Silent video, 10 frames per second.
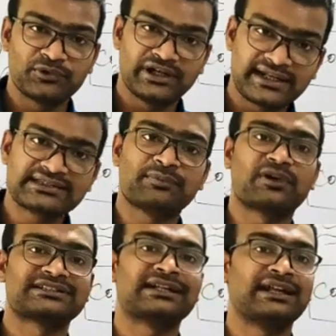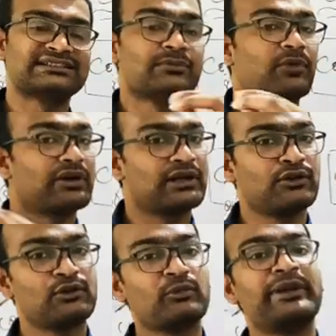increase the percent s, the bond
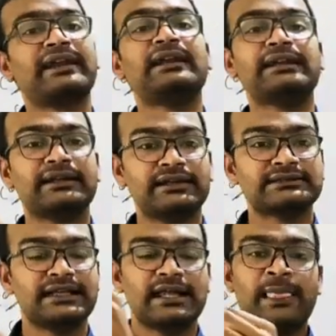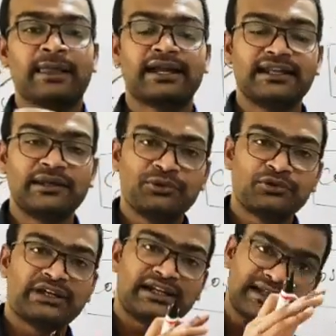angle automatically increase, and if
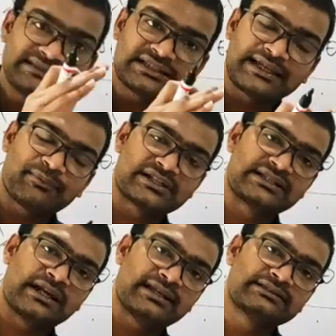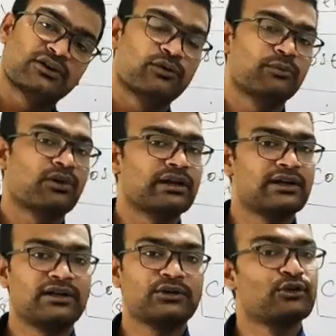you decrease the percent s, the bond
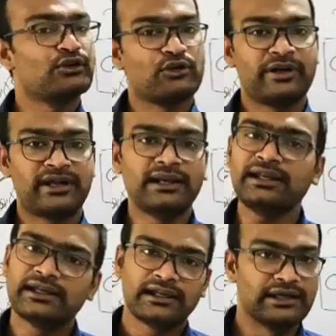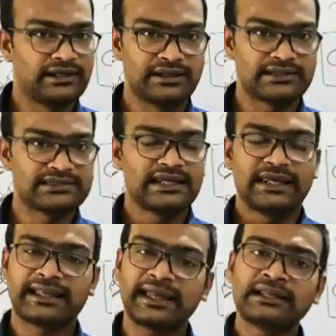angle automatically decrease.
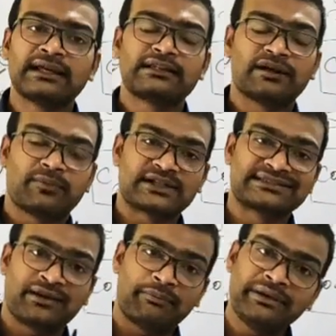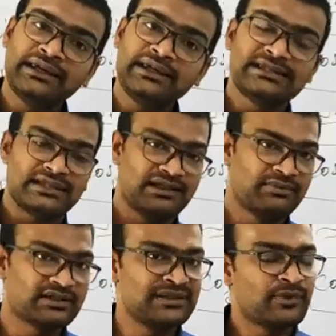Again, the percent p is
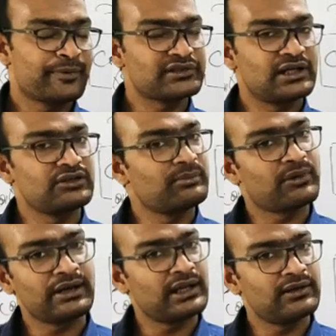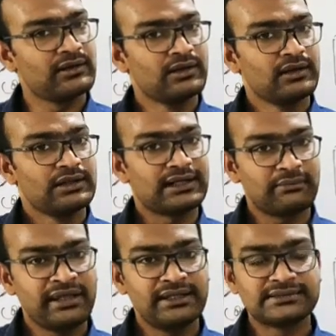inversely proportional to the bond angle. That
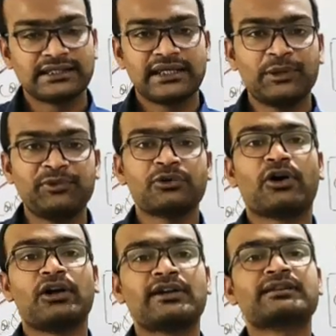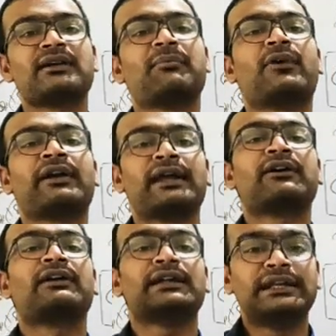means if you alter the bond
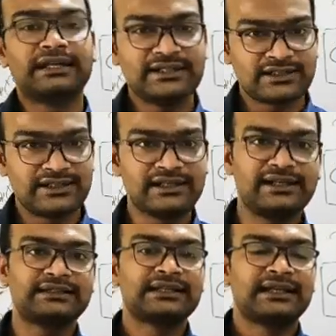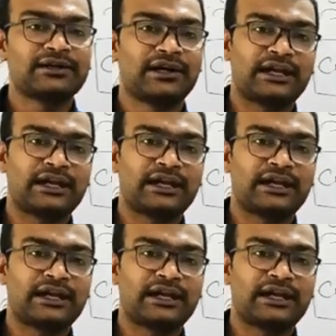angle, increase or decrease,